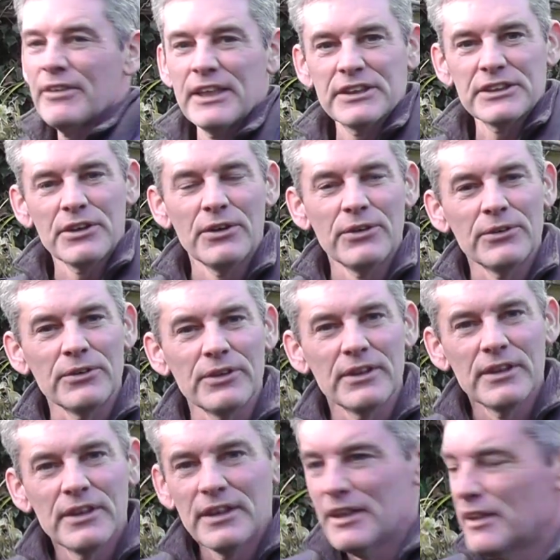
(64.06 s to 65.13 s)
when it's cold,
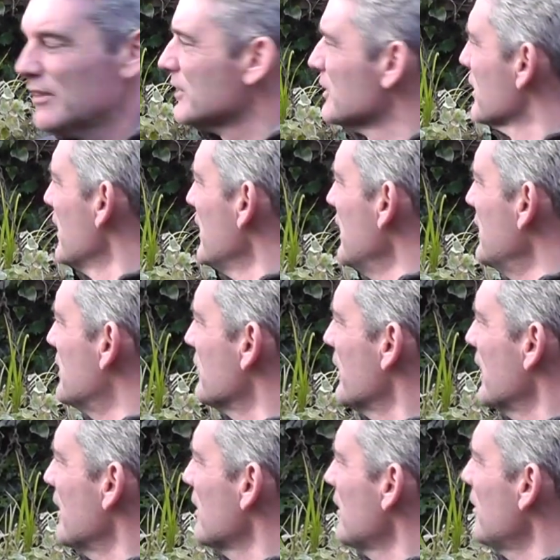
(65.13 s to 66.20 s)
because they need to
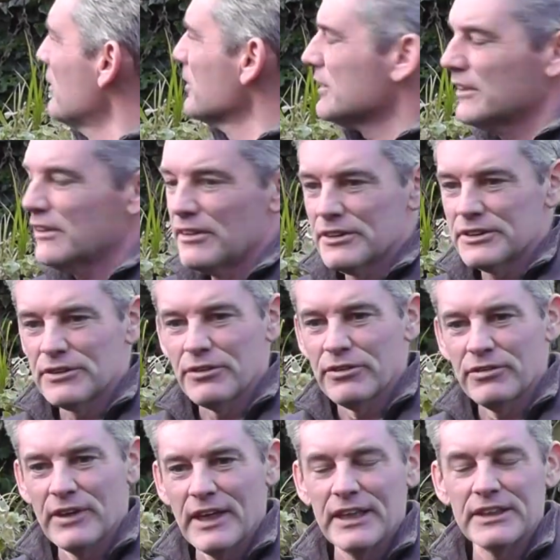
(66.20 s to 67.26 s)
eat lots and lots of
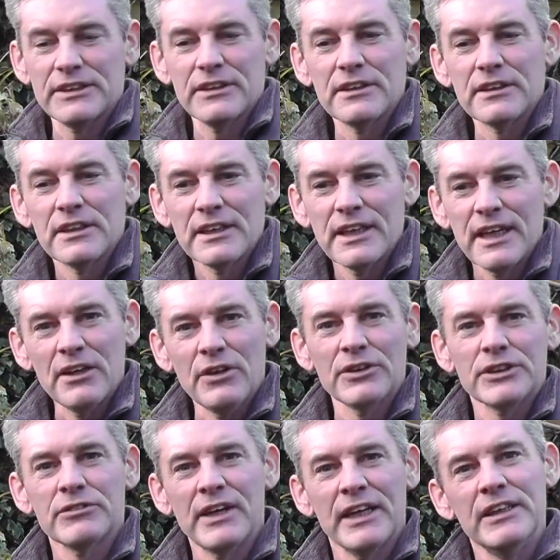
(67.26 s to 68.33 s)
fat and get lots
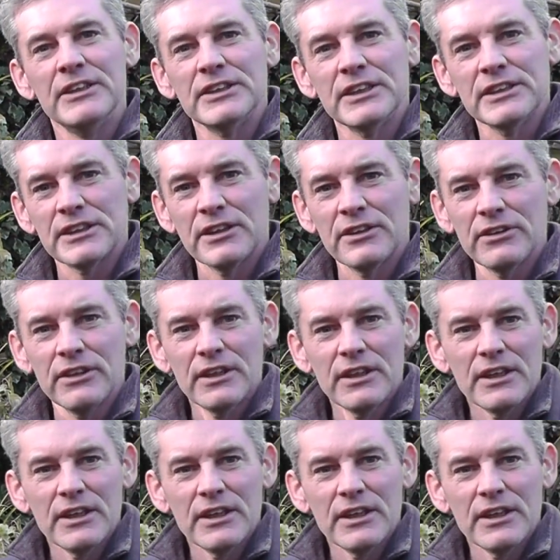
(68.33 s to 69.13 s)
of energy so